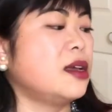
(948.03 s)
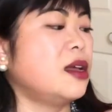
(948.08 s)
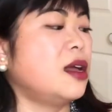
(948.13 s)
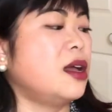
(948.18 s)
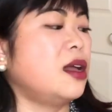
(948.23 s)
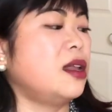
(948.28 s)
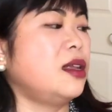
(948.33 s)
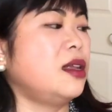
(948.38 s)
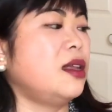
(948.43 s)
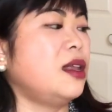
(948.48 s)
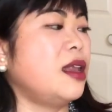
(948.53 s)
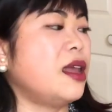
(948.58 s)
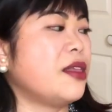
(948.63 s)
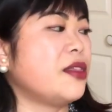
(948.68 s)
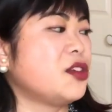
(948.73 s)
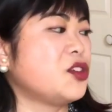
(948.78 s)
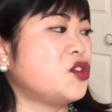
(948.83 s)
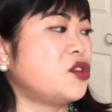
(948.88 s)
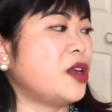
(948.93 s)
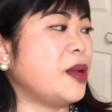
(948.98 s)

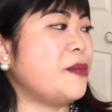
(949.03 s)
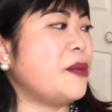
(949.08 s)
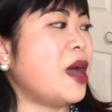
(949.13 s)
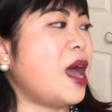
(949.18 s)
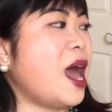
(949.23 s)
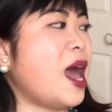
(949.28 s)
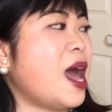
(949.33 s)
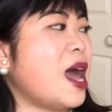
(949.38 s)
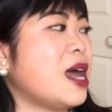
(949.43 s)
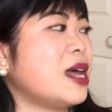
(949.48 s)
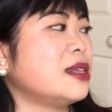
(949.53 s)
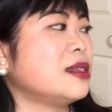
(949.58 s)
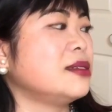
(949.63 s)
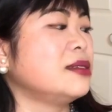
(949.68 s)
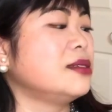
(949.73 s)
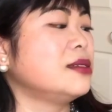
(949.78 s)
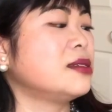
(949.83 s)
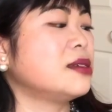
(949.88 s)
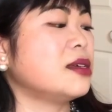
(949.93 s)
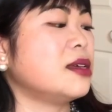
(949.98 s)
leather trim,
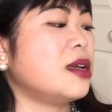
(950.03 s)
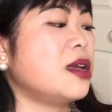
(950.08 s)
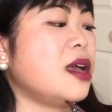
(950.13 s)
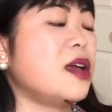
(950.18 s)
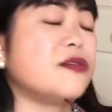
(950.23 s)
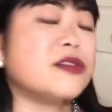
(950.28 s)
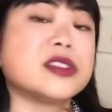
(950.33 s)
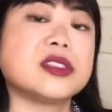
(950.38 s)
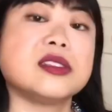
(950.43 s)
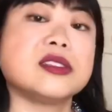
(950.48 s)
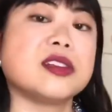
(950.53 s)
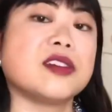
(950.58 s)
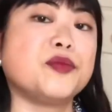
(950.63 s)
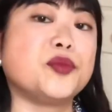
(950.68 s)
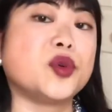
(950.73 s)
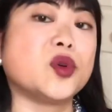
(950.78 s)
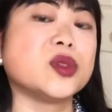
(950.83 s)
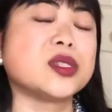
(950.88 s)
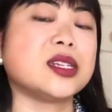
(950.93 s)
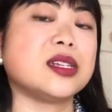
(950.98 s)
and ever since I
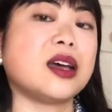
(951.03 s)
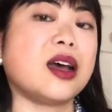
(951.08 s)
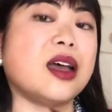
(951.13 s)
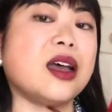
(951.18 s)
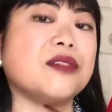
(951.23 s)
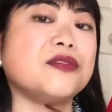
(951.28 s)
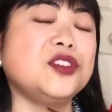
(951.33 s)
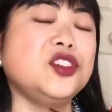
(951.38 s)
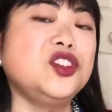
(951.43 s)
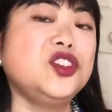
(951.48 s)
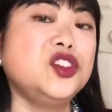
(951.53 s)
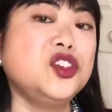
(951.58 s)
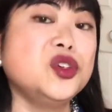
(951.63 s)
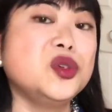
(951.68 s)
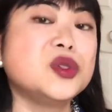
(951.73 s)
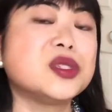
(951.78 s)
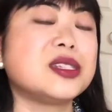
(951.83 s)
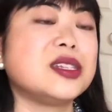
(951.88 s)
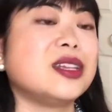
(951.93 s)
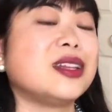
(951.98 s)
bought it, I have
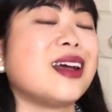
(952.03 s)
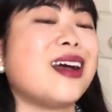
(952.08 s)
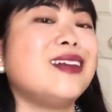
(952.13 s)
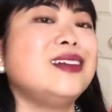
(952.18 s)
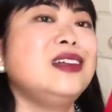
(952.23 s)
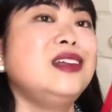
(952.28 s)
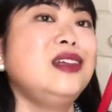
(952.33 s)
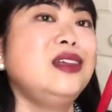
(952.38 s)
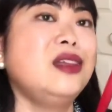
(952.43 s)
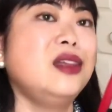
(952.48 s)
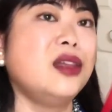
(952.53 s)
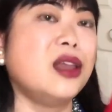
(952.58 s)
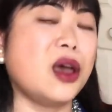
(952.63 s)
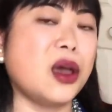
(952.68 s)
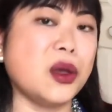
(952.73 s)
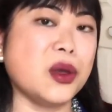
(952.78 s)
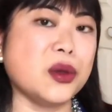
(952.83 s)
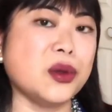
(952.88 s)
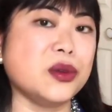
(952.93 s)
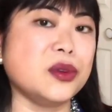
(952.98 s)
used it
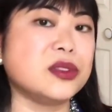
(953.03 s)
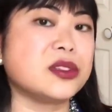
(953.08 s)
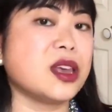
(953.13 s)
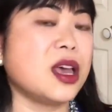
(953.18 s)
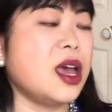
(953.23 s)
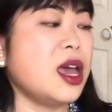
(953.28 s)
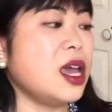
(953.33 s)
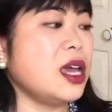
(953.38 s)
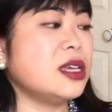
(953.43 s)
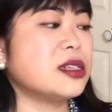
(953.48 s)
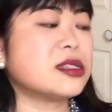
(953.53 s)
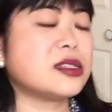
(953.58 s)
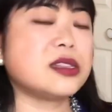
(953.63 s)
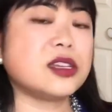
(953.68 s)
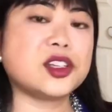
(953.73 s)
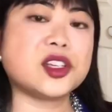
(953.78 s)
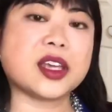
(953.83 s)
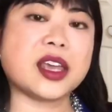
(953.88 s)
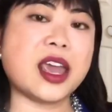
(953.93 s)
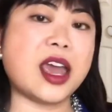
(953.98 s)
loads. It's
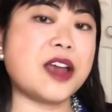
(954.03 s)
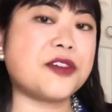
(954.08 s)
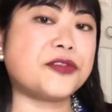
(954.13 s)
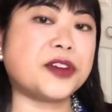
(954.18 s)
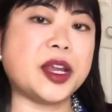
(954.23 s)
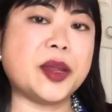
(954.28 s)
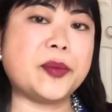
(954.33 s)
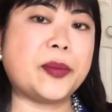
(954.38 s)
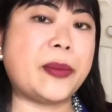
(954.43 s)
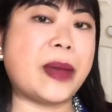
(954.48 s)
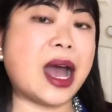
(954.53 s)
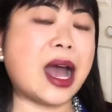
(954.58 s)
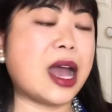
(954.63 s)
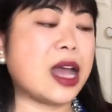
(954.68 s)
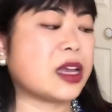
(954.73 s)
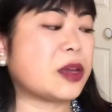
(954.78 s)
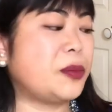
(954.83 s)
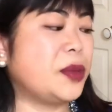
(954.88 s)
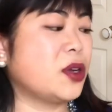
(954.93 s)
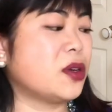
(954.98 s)
such a carefree bag
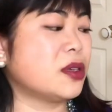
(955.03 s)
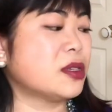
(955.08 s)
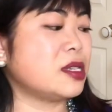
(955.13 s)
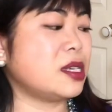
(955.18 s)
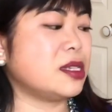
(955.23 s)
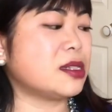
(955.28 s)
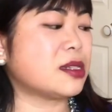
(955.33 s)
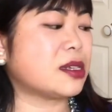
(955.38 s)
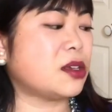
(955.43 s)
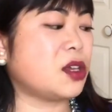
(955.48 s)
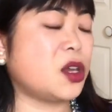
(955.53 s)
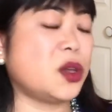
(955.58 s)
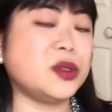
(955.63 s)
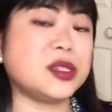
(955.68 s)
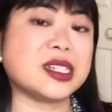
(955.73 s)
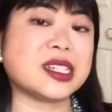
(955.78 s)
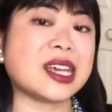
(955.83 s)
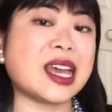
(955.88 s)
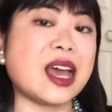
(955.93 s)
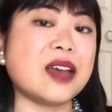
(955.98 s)
because it's
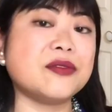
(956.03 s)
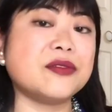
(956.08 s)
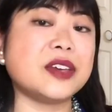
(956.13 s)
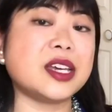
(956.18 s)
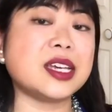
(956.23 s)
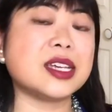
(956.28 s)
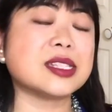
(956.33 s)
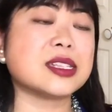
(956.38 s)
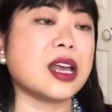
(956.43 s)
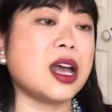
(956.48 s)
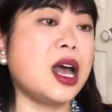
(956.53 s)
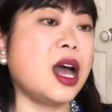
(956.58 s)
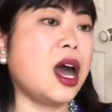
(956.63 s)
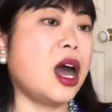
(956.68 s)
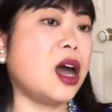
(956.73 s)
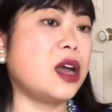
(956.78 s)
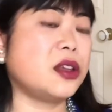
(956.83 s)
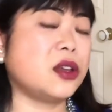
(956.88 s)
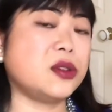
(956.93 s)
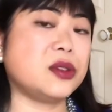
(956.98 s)
coated canvas.
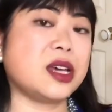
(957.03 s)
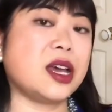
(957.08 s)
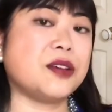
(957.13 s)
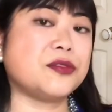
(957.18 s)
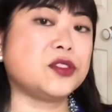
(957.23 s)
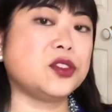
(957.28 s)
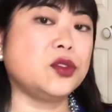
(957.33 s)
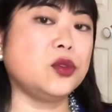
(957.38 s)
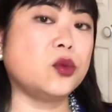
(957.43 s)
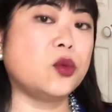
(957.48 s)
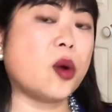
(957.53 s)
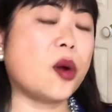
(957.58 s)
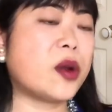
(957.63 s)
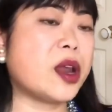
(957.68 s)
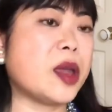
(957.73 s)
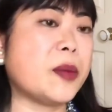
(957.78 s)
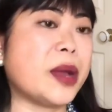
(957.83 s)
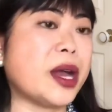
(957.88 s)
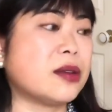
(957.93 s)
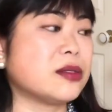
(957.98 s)
I don't have to worry
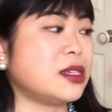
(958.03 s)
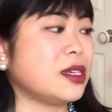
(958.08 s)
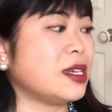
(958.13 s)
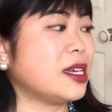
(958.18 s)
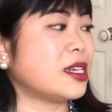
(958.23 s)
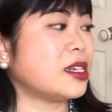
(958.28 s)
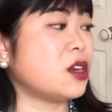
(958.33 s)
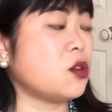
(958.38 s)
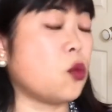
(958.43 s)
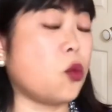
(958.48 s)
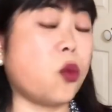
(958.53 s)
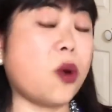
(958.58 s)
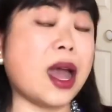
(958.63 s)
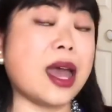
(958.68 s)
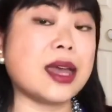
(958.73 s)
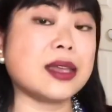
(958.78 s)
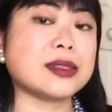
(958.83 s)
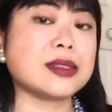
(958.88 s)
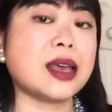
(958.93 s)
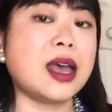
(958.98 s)
about it getting
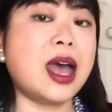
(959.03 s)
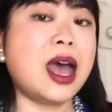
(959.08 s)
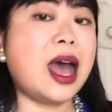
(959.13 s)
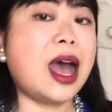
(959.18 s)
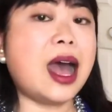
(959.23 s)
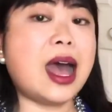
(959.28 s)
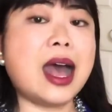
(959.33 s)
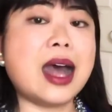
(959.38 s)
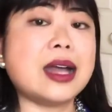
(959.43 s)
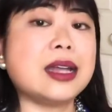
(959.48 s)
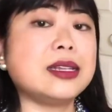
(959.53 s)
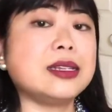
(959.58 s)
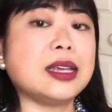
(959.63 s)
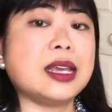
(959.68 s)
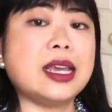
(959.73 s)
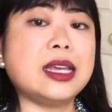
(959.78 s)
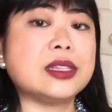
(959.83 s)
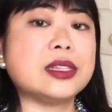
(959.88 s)
wet, and it's